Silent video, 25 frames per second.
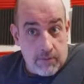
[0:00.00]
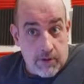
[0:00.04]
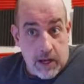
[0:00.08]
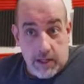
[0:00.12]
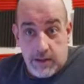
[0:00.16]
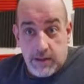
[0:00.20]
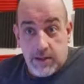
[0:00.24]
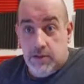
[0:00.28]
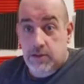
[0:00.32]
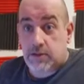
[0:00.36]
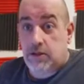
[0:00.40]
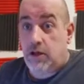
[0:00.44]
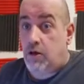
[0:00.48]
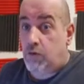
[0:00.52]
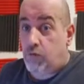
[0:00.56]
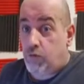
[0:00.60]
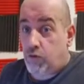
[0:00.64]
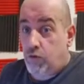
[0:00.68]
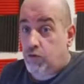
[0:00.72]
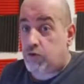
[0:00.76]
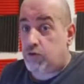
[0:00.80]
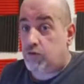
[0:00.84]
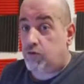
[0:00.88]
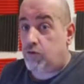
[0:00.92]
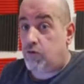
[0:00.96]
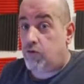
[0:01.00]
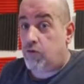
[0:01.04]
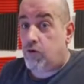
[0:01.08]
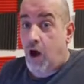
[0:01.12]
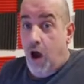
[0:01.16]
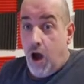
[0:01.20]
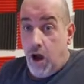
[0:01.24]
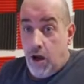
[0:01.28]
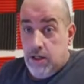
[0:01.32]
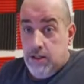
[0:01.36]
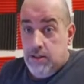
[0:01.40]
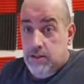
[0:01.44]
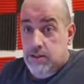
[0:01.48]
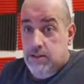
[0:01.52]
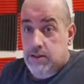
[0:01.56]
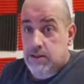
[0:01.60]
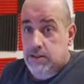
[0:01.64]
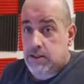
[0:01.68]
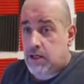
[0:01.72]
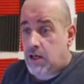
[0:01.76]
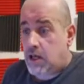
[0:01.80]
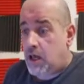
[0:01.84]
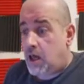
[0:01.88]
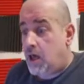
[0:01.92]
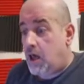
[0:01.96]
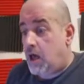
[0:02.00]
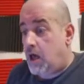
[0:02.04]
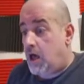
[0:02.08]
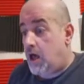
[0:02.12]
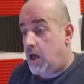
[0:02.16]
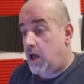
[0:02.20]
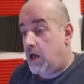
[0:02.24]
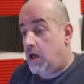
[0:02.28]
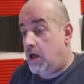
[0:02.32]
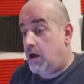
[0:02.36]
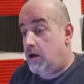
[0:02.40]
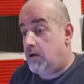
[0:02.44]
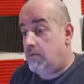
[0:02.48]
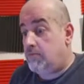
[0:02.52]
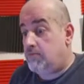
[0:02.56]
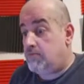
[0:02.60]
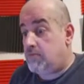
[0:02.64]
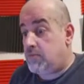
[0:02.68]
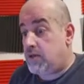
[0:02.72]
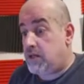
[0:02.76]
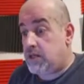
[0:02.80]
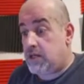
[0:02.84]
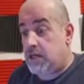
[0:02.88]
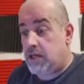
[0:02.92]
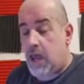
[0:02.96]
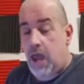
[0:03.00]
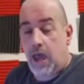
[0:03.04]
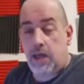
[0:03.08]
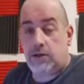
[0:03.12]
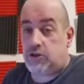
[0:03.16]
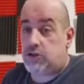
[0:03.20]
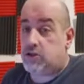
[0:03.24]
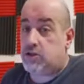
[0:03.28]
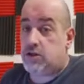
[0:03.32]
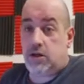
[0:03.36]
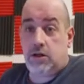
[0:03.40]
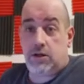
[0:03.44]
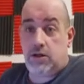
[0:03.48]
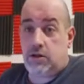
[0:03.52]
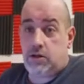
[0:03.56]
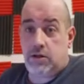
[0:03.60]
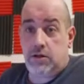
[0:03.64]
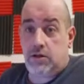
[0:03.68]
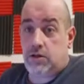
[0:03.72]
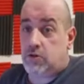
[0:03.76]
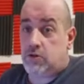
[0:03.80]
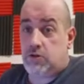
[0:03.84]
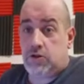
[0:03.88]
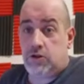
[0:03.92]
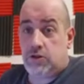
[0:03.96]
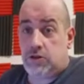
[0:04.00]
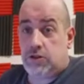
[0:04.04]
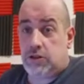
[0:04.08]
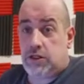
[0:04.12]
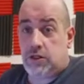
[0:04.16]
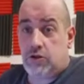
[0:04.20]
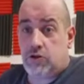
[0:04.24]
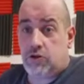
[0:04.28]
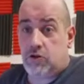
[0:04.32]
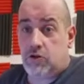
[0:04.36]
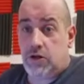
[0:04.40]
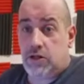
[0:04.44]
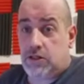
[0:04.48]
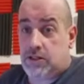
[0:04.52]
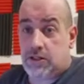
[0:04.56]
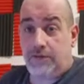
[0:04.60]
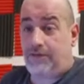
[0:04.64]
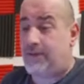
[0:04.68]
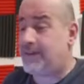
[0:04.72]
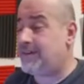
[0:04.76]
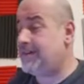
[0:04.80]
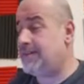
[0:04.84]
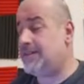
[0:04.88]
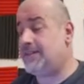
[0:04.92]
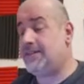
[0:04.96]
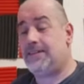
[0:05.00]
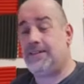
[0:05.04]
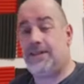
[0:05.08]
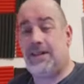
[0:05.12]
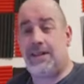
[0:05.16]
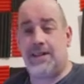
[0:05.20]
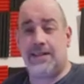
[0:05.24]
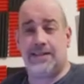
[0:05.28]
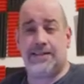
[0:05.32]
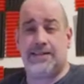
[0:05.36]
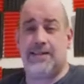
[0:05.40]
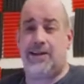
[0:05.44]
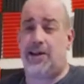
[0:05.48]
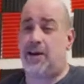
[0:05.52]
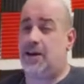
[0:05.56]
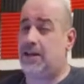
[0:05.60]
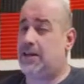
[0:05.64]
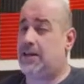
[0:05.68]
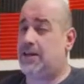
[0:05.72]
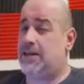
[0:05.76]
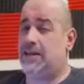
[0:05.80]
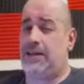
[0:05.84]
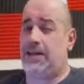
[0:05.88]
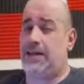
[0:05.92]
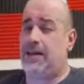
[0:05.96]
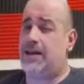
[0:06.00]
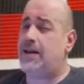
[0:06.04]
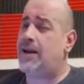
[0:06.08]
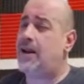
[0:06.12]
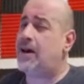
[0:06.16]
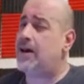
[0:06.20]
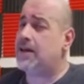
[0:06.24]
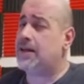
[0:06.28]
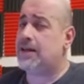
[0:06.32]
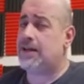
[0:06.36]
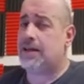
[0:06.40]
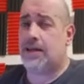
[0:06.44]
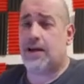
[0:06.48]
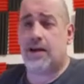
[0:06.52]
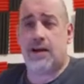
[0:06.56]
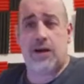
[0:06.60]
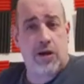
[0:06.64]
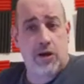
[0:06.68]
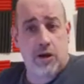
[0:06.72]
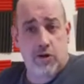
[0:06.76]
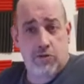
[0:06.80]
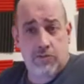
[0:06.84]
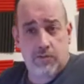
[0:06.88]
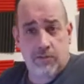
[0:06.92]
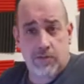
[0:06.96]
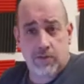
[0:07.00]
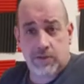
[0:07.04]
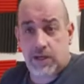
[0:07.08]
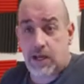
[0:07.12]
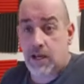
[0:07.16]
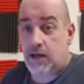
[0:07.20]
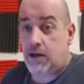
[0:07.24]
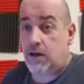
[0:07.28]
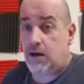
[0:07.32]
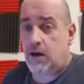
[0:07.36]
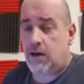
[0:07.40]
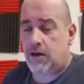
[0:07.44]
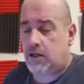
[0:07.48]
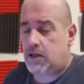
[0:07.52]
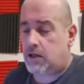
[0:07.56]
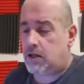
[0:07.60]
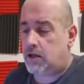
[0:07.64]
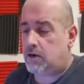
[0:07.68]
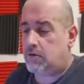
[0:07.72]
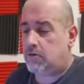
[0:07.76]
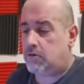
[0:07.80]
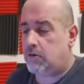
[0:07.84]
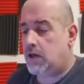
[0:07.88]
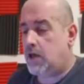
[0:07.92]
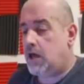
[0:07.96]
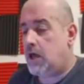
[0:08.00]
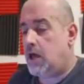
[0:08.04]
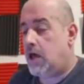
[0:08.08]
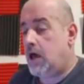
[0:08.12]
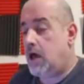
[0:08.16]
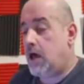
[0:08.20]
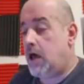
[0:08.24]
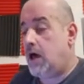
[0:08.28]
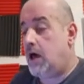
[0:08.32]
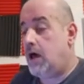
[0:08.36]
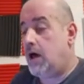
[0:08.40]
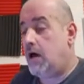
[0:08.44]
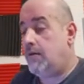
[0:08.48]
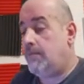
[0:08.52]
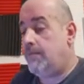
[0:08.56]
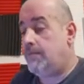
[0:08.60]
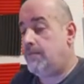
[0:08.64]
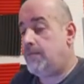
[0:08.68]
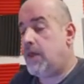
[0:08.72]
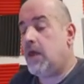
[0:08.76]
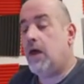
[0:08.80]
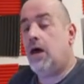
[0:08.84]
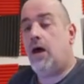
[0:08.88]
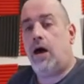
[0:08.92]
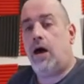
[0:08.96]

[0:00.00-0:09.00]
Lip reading: and there's no water or ice, yeah, you'll just enjoy yourself. And the things they're like glue. They're like glue. I